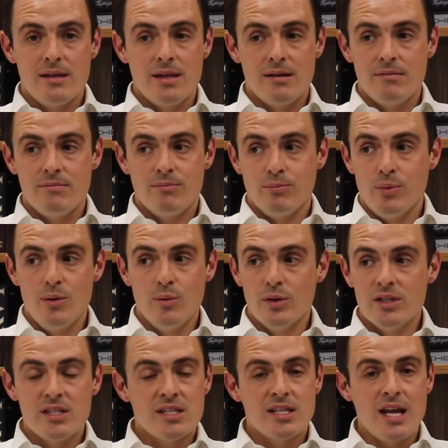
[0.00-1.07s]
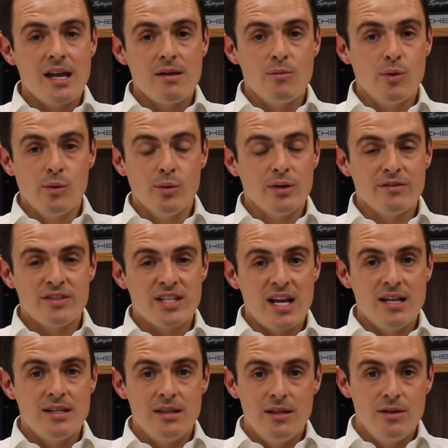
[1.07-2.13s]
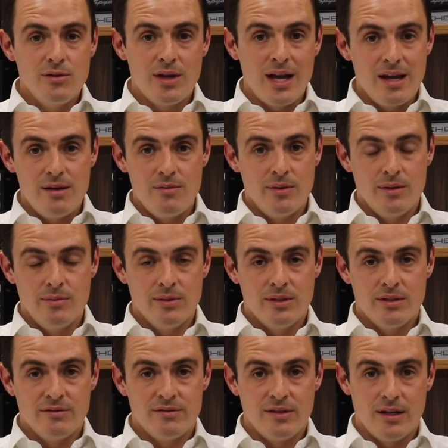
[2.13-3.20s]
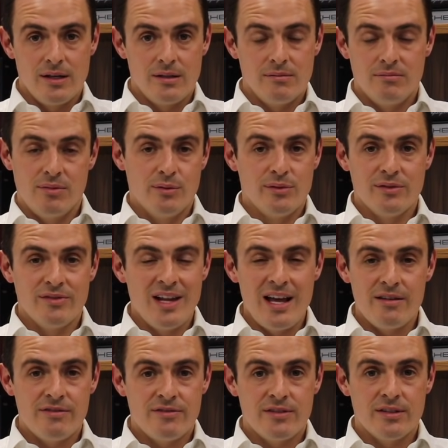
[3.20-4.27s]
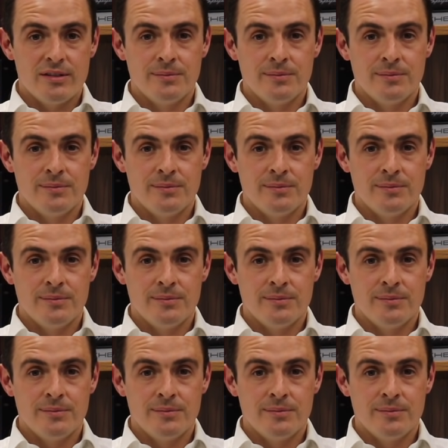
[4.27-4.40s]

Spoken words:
then we wouldn't have stayed in the UK. We would have left.